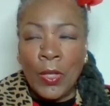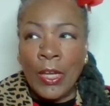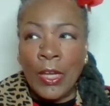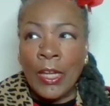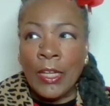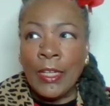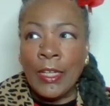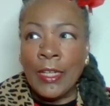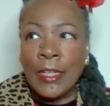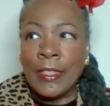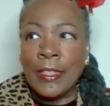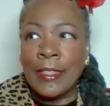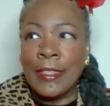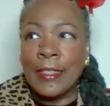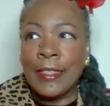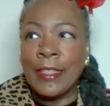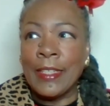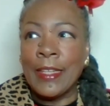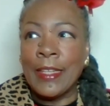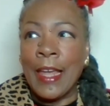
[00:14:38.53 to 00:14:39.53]
and it
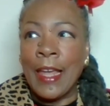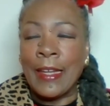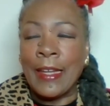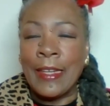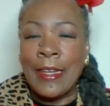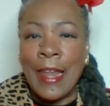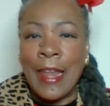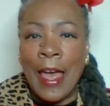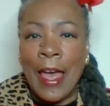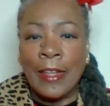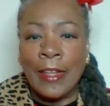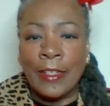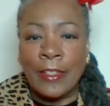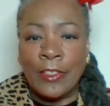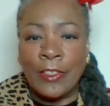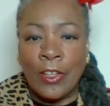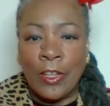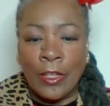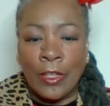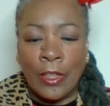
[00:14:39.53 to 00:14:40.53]
is
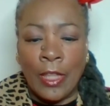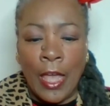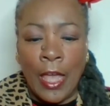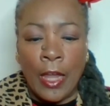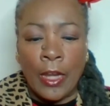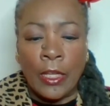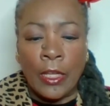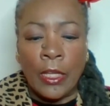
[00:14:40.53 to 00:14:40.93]
acknowledging that,